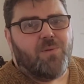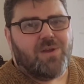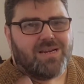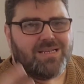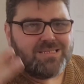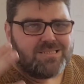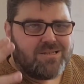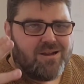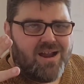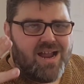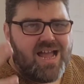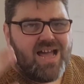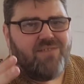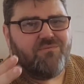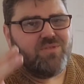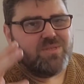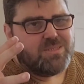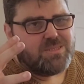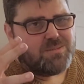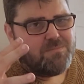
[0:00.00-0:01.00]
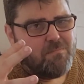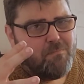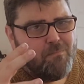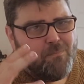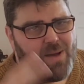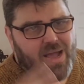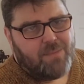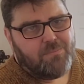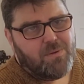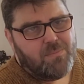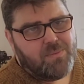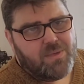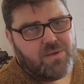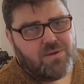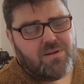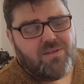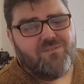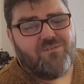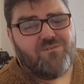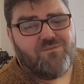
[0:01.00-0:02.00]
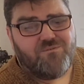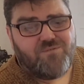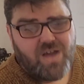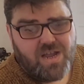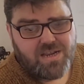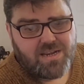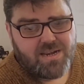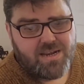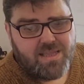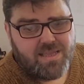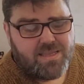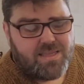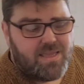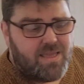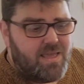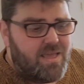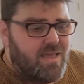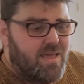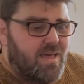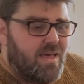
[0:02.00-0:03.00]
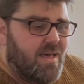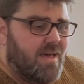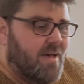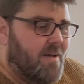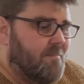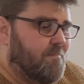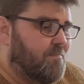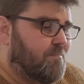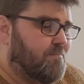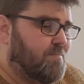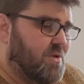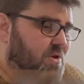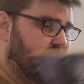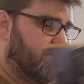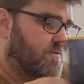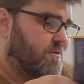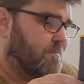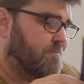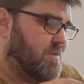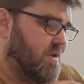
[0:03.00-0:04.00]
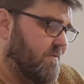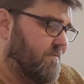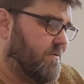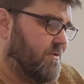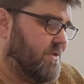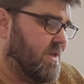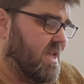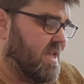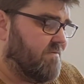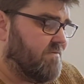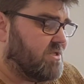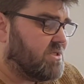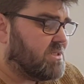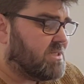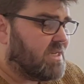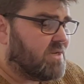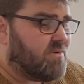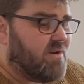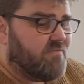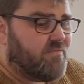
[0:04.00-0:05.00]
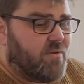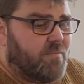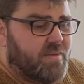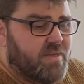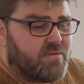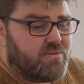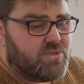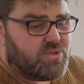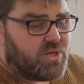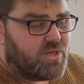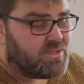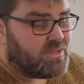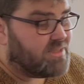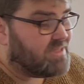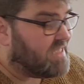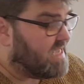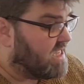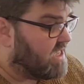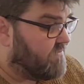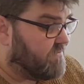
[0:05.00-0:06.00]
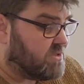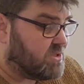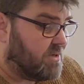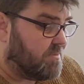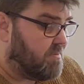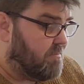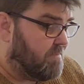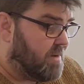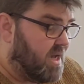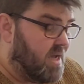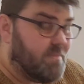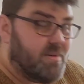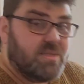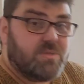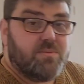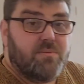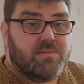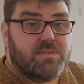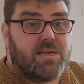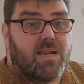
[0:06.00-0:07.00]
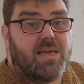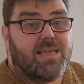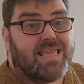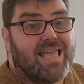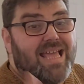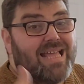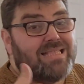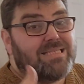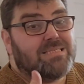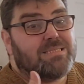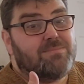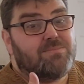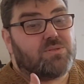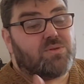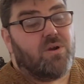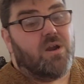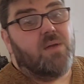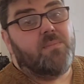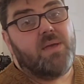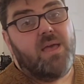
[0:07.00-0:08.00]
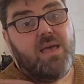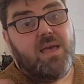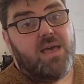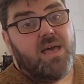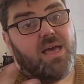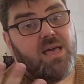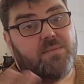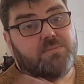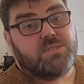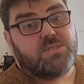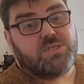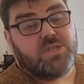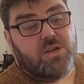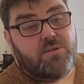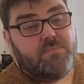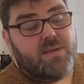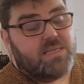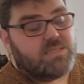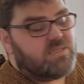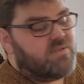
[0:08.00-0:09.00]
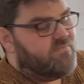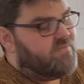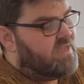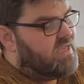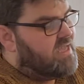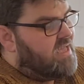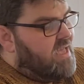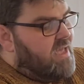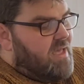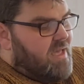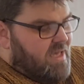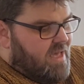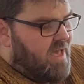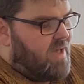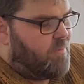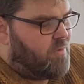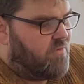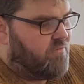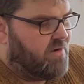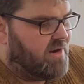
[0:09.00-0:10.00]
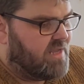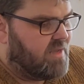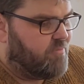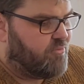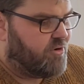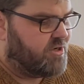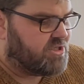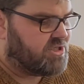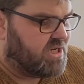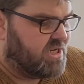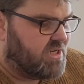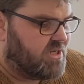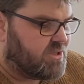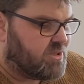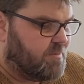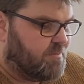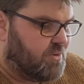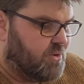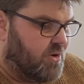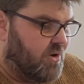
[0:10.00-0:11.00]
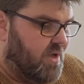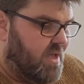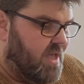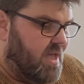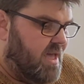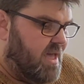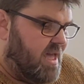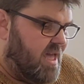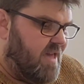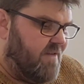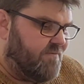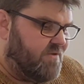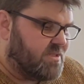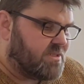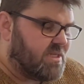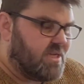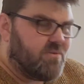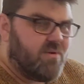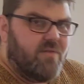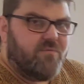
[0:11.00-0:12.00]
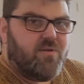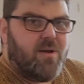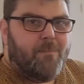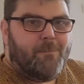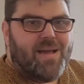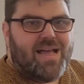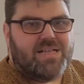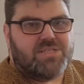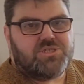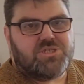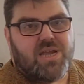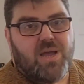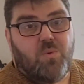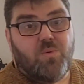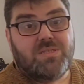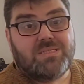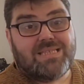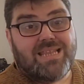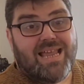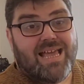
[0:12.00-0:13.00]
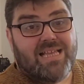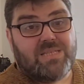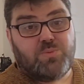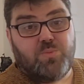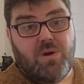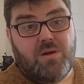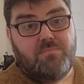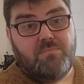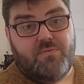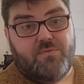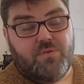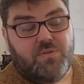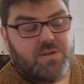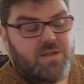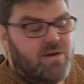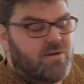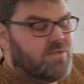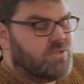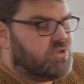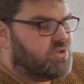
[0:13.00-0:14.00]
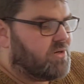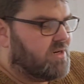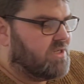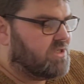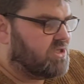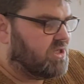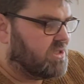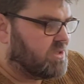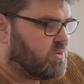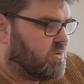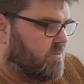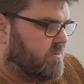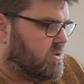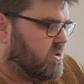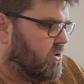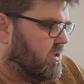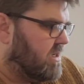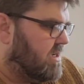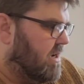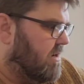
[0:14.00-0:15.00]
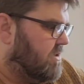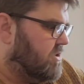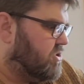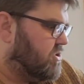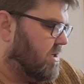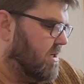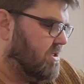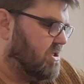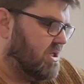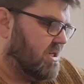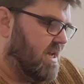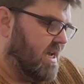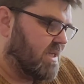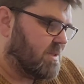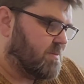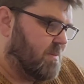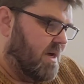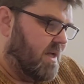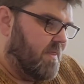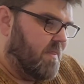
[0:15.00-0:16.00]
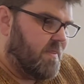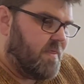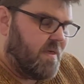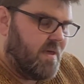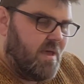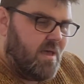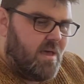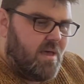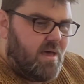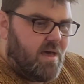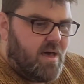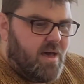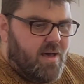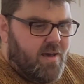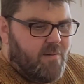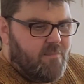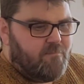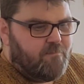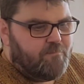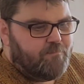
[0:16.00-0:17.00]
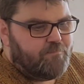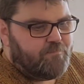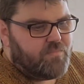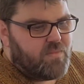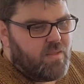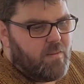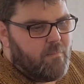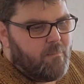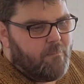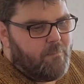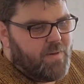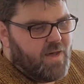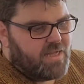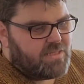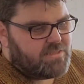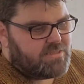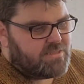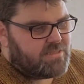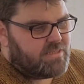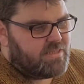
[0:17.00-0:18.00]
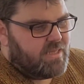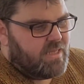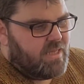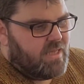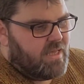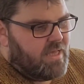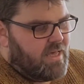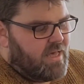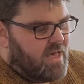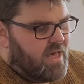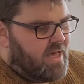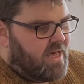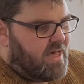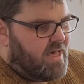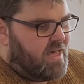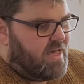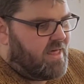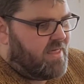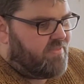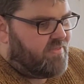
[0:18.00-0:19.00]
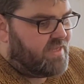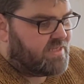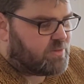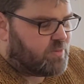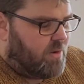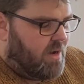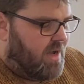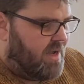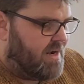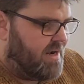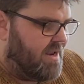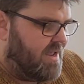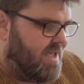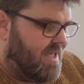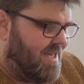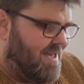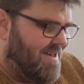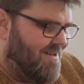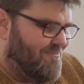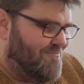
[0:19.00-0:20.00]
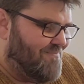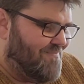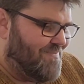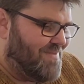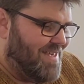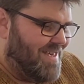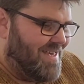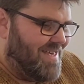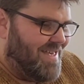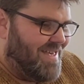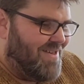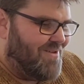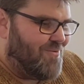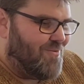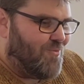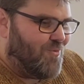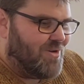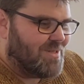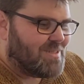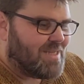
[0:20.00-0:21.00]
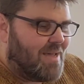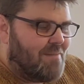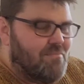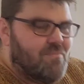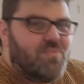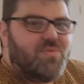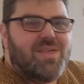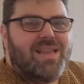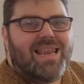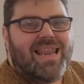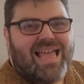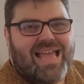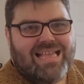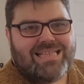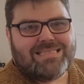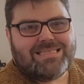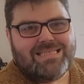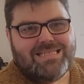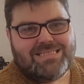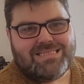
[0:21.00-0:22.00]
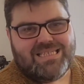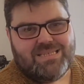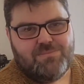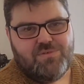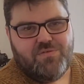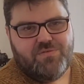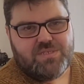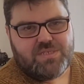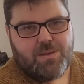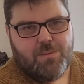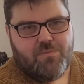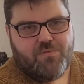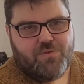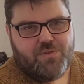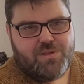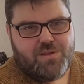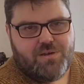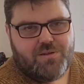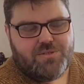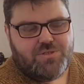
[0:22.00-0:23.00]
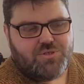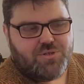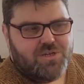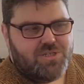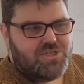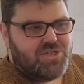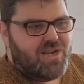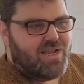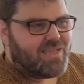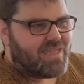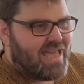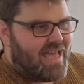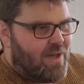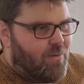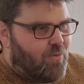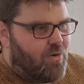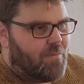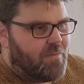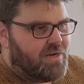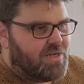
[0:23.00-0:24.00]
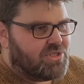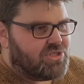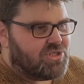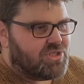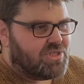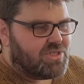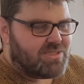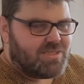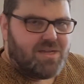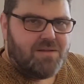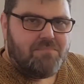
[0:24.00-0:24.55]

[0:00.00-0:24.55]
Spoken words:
And we're going to start having some Batmobile, finally. Beautiful, beautiful thing. If you just stick around for our build instruction, thank you for stopping by. Please remember to like and subscribe. Helps the channel massively, and we really appreciate your support. If you stick around for our Bat Chat, well, it's the last one before the Nolan trilogy, so we'll be talking Nolan trilogy next month. But this one was the last DC movie to come before the Nolan trilogy. Now, Catwoman has just